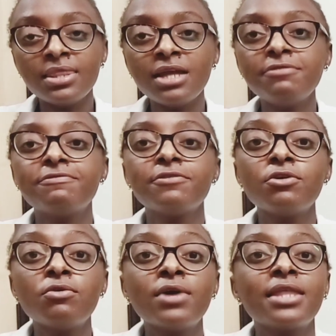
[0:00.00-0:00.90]

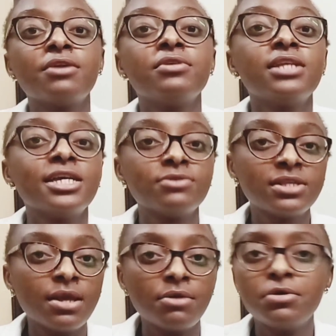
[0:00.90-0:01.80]
flow where the reader is
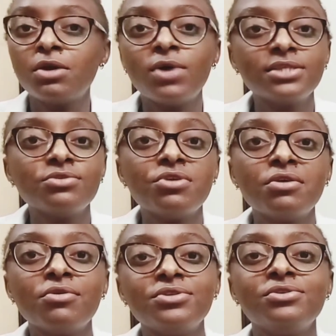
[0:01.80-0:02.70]
wondering, okay, what's
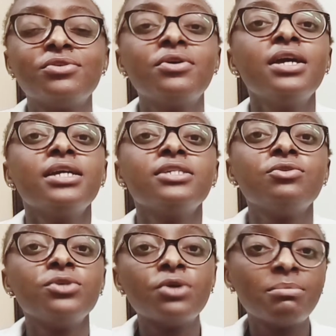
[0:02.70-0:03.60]
going on,
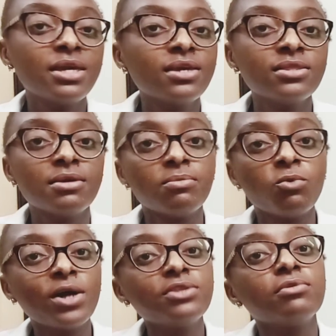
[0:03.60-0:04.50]
you are making them
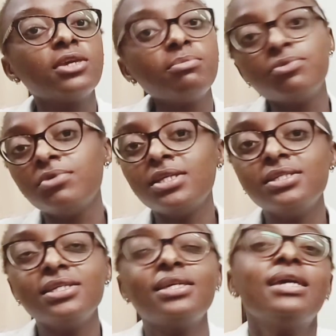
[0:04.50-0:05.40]
want to keep
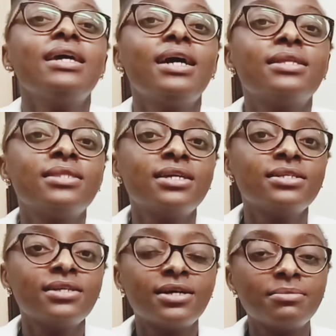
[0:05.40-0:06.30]
reading. And
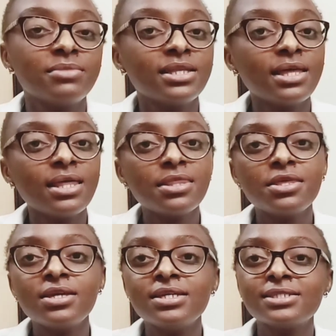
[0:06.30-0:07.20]
then another
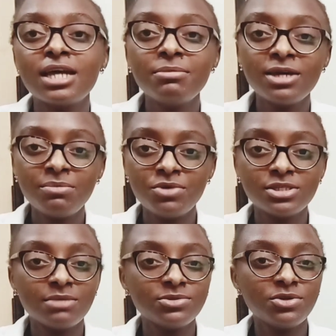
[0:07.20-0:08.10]
thing is coming up with
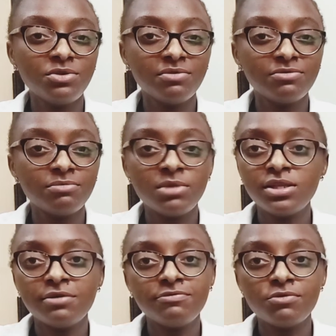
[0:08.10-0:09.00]
some sort of
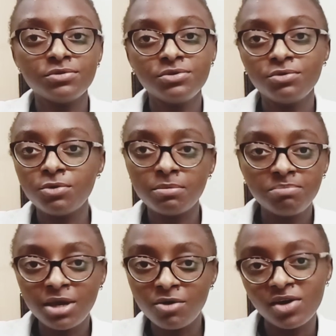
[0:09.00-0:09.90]
metaphor to
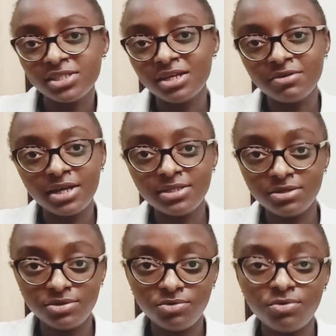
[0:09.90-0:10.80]
compare what you're
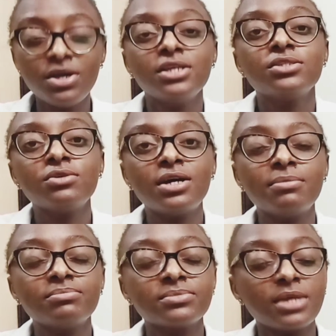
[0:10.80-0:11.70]
writing to. So
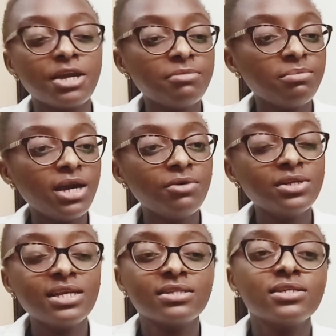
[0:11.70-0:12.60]
I remember I
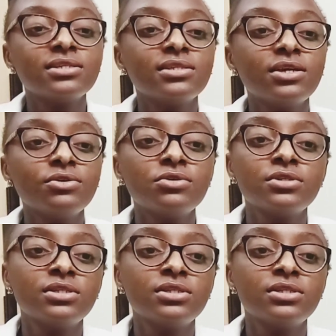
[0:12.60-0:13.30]
wrote an essay on